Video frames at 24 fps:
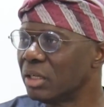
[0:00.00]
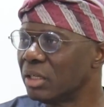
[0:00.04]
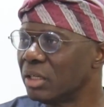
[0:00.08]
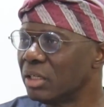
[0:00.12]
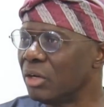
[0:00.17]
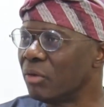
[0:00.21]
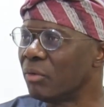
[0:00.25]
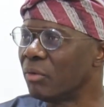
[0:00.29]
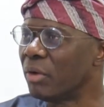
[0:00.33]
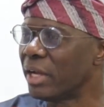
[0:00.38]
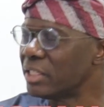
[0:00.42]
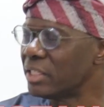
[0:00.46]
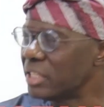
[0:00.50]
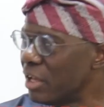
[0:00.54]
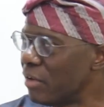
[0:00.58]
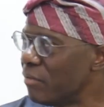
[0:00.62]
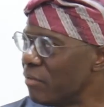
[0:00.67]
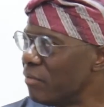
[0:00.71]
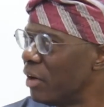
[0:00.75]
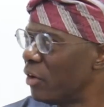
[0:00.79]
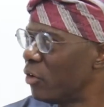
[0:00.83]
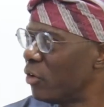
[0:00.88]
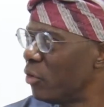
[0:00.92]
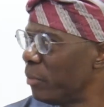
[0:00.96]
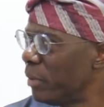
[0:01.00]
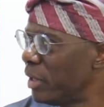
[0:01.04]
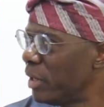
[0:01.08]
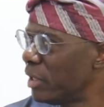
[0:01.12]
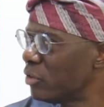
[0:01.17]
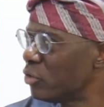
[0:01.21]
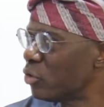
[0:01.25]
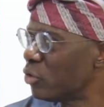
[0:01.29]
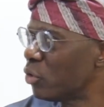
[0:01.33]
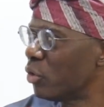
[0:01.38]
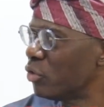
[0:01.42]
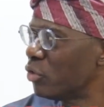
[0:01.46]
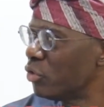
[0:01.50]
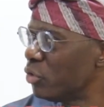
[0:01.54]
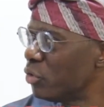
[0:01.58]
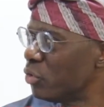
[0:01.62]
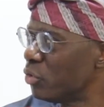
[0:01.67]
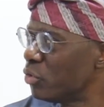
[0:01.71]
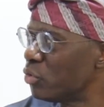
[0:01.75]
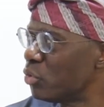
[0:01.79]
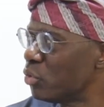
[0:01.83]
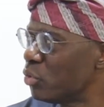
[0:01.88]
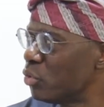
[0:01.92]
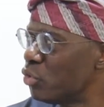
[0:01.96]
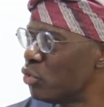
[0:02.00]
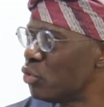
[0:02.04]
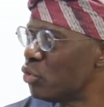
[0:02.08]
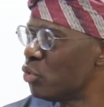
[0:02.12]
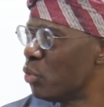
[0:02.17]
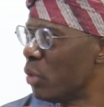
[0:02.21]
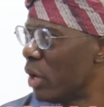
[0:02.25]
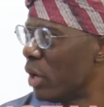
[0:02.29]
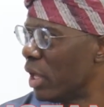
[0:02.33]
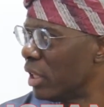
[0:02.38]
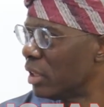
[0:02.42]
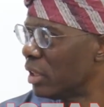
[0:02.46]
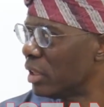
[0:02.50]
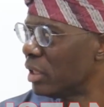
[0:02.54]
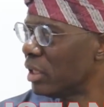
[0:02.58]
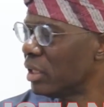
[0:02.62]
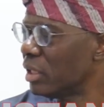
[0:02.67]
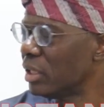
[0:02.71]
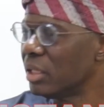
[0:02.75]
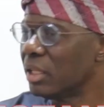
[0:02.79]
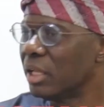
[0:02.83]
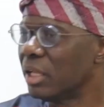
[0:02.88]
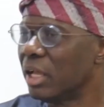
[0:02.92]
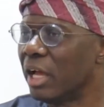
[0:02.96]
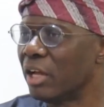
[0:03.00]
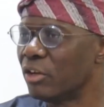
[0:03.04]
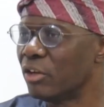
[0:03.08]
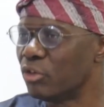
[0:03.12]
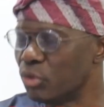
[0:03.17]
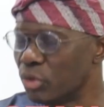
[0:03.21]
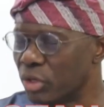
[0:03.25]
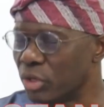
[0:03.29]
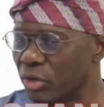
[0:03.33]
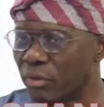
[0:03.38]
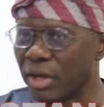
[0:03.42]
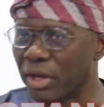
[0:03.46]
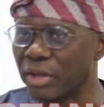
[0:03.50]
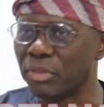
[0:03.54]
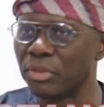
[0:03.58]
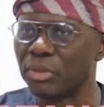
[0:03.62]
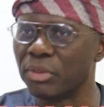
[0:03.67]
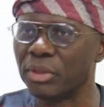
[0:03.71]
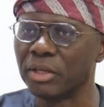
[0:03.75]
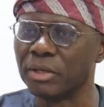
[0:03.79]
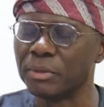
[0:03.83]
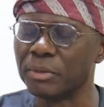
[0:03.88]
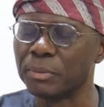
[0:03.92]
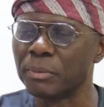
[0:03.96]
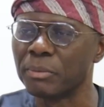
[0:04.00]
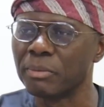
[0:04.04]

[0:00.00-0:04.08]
the right environment to continue to do well and do the right thing.